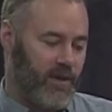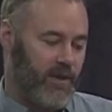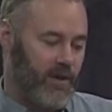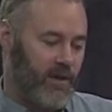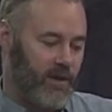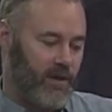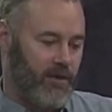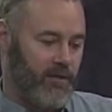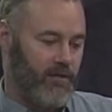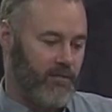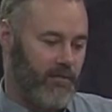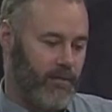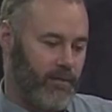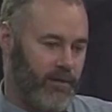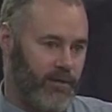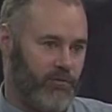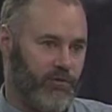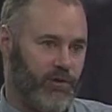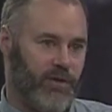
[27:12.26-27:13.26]
uh,
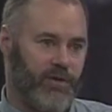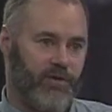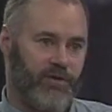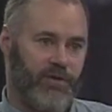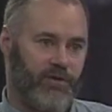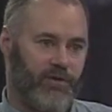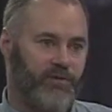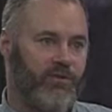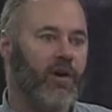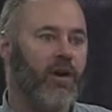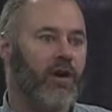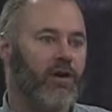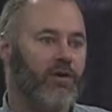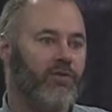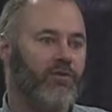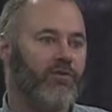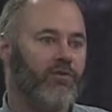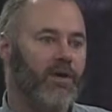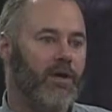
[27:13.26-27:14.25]
when you read and hear
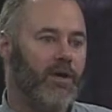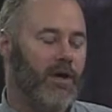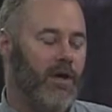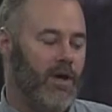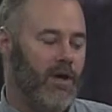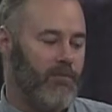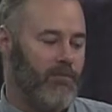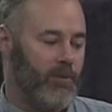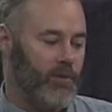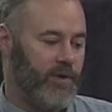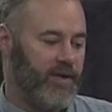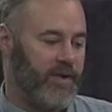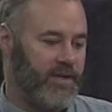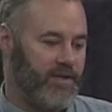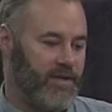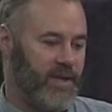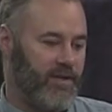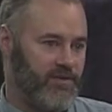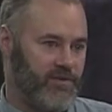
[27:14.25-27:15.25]
songs. Uh, but when you
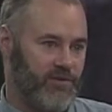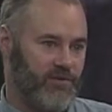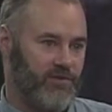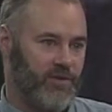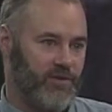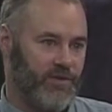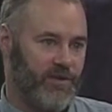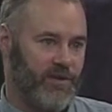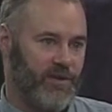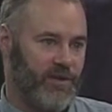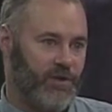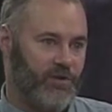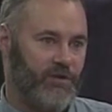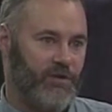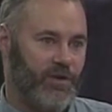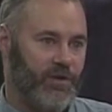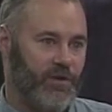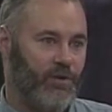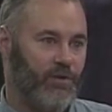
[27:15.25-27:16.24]
get down to the real nitty
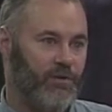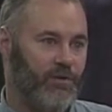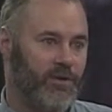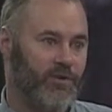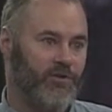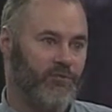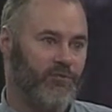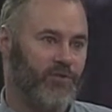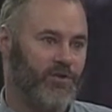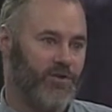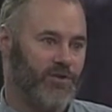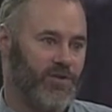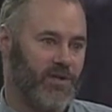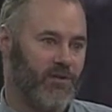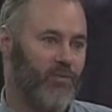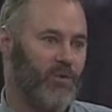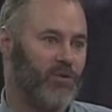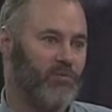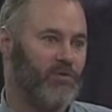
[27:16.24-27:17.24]
gritty, who does
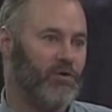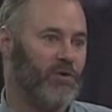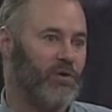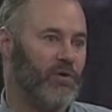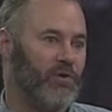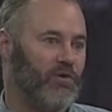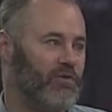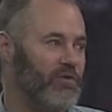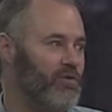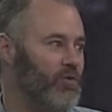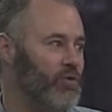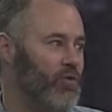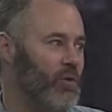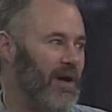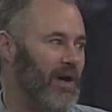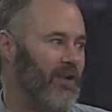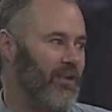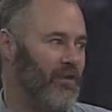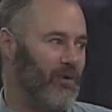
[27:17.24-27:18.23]
appreciate? What employers do go
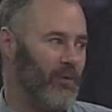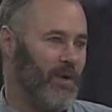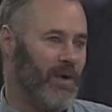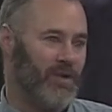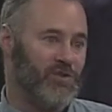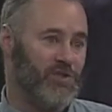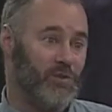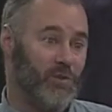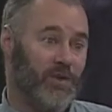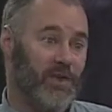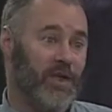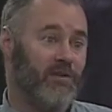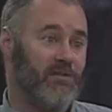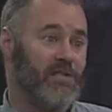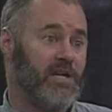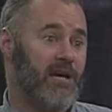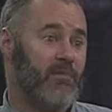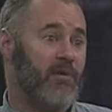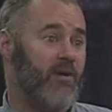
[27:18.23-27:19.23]
out of their way to allow
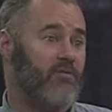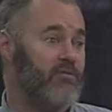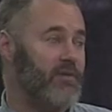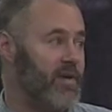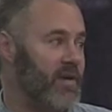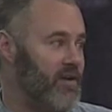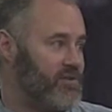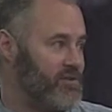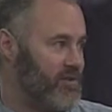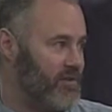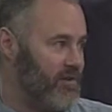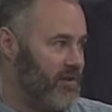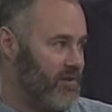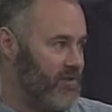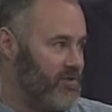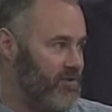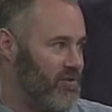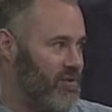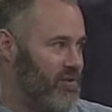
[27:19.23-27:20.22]
time off for National
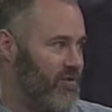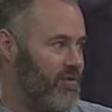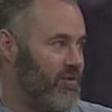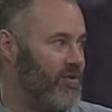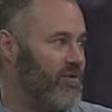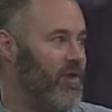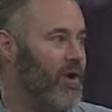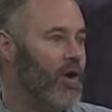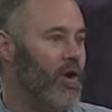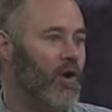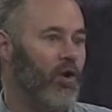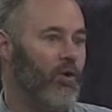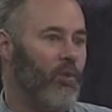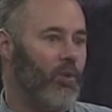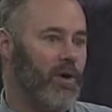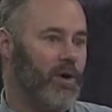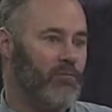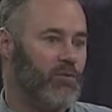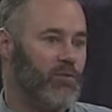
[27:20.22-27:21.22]
Guard service?
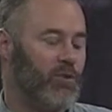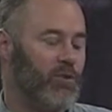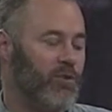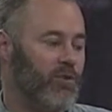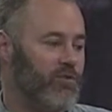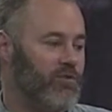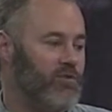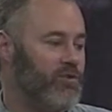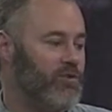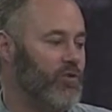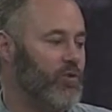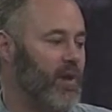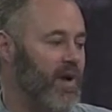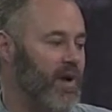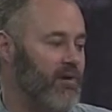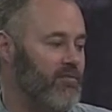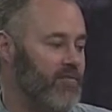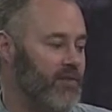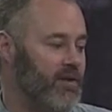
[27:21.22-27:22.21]
What employers do
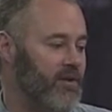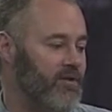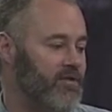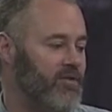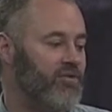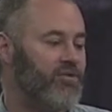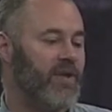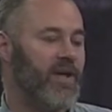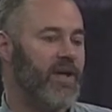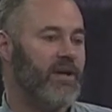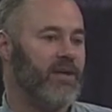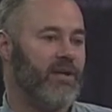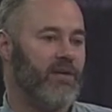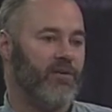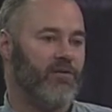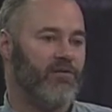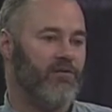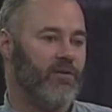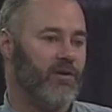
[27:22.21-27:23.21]
have an
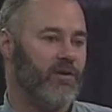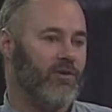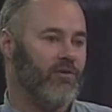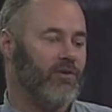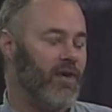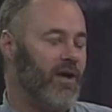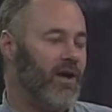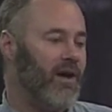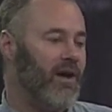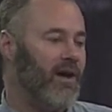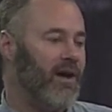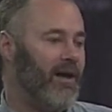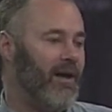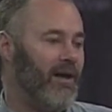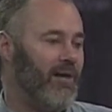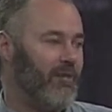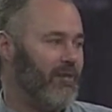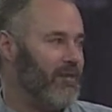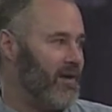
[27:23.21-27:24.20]
understanding as far as uh,
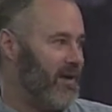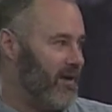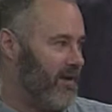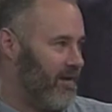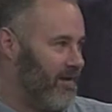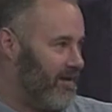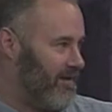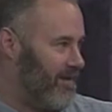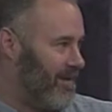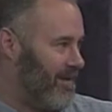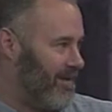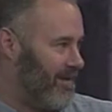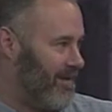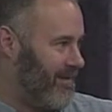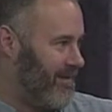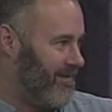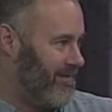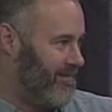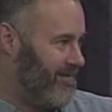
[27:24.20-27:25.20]
health
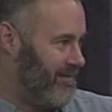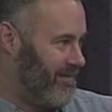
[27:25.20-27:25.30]
care,